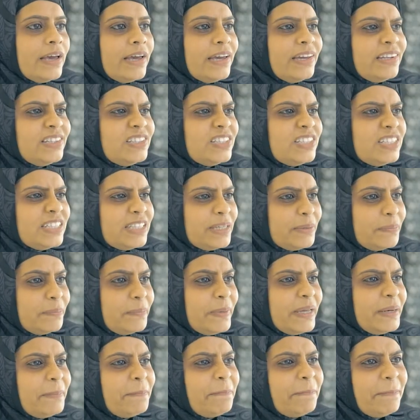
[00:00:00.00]
and she's a
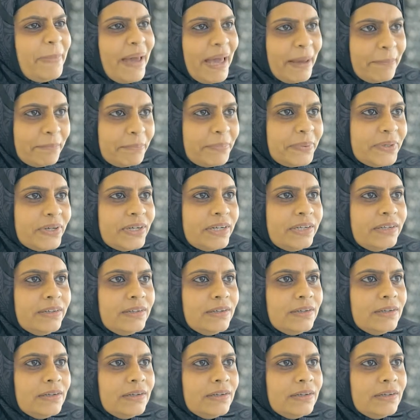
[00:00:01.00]
bit pampered,